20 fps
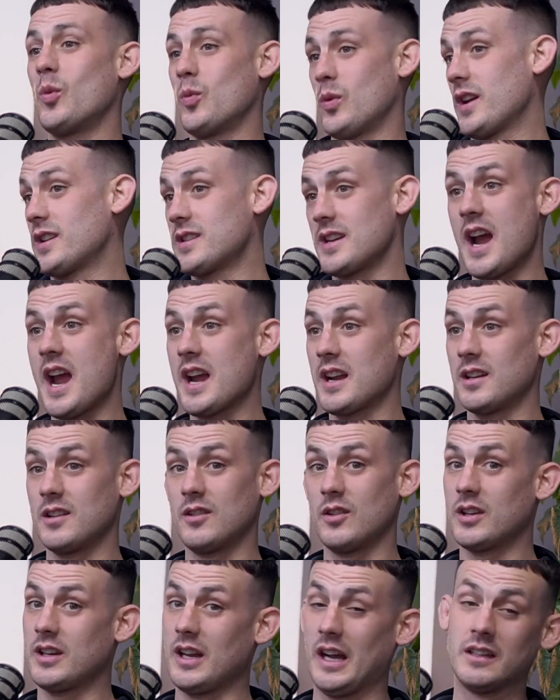Exactly.
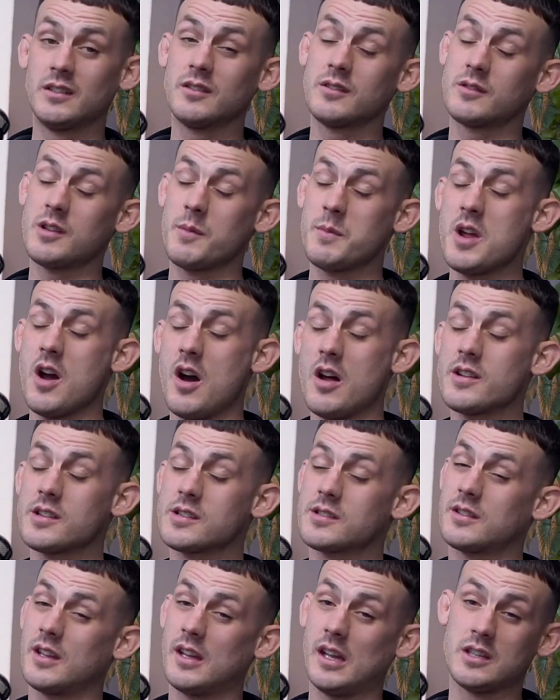Like, and to be
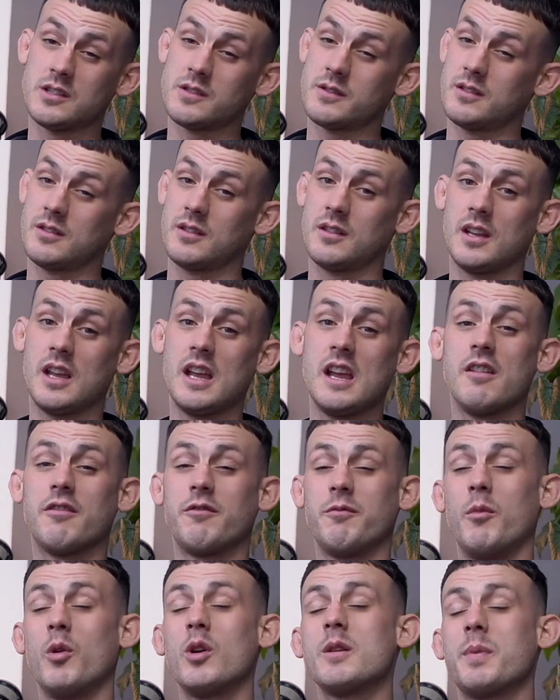honest, if
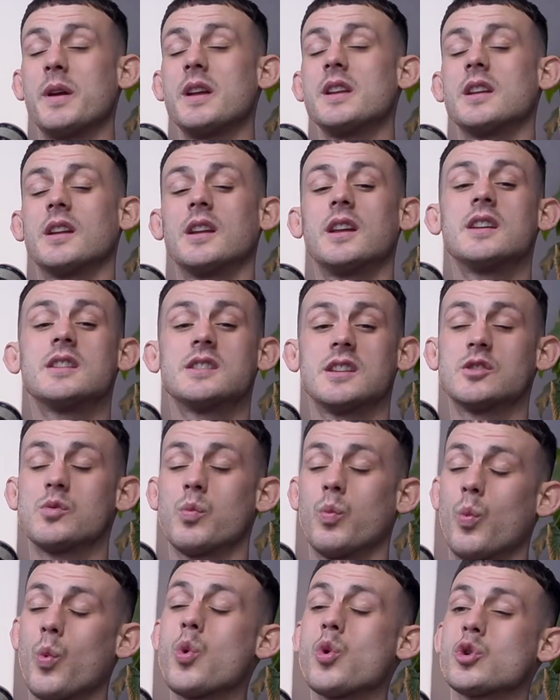my opinion is, it's
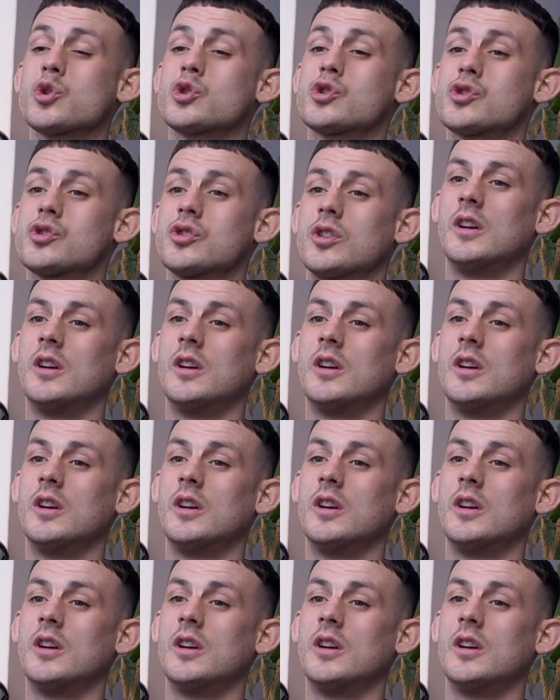worse.